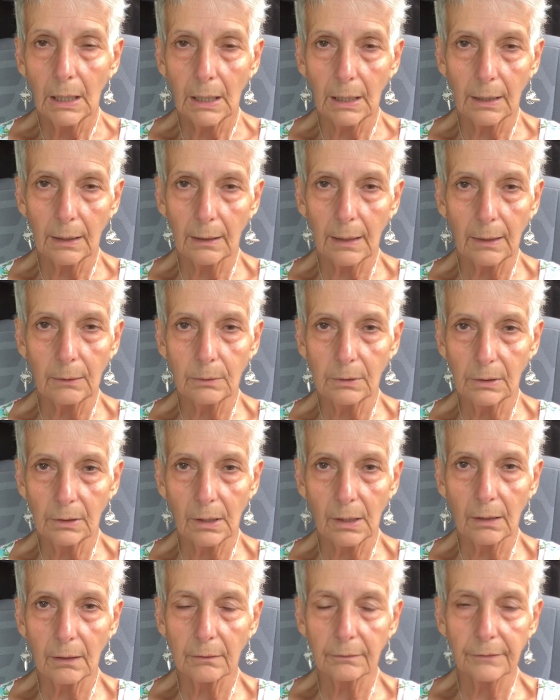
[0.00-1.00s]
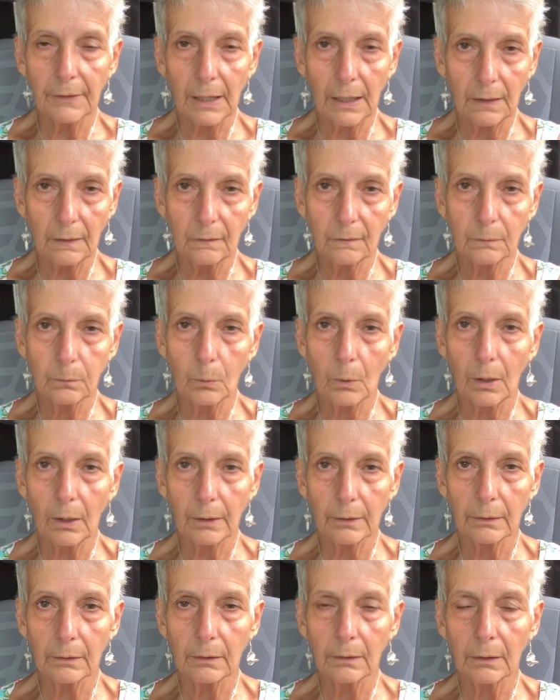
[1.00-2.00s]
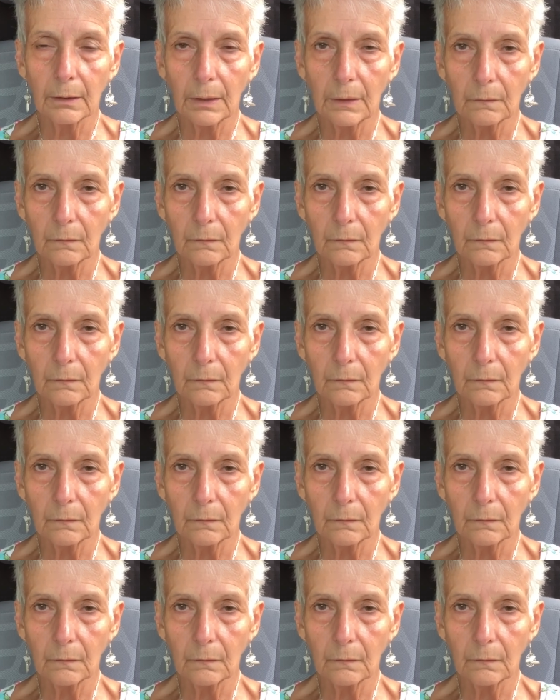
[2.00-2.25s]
Uh, I love ice water.